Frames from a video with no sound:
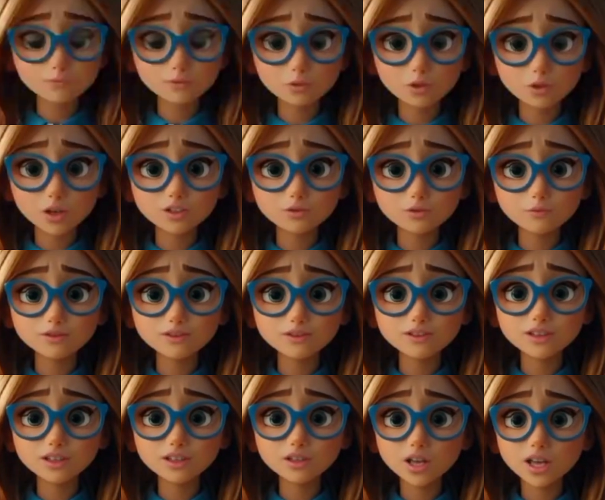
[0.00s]
saw the
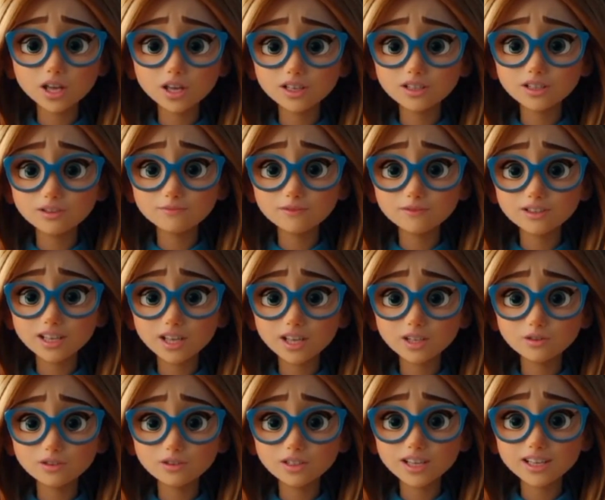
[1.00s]
ring in my hand,
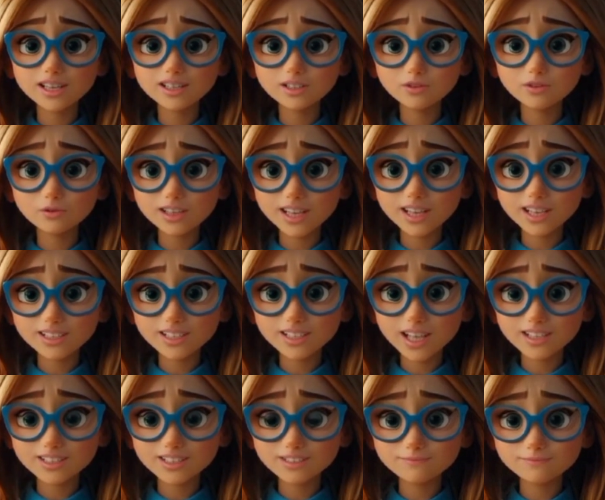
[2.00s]
he said
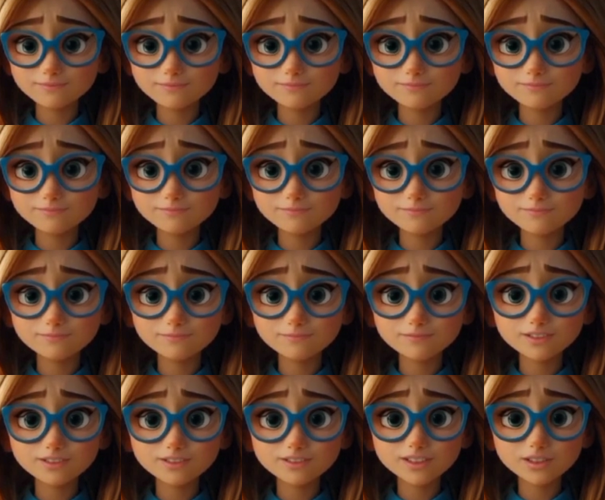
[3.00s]
sharply, "Didn't I
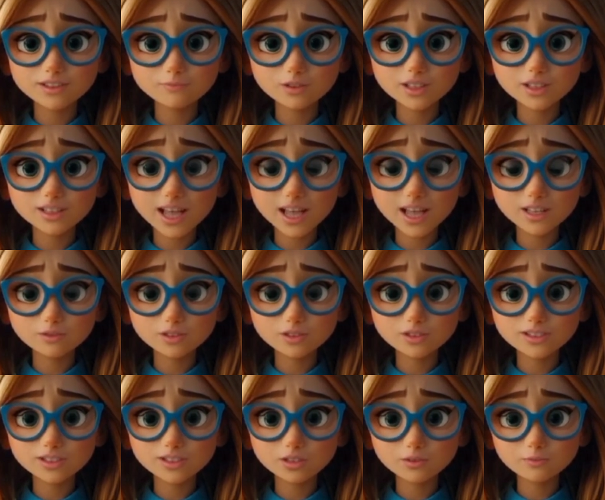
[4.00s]
tell you to give me
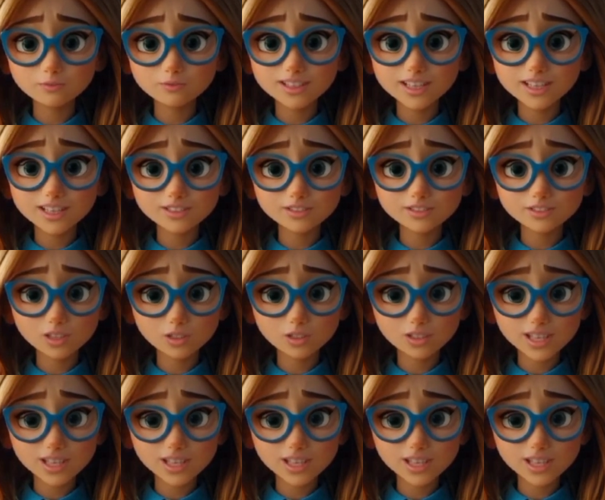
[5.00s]
anything you find in the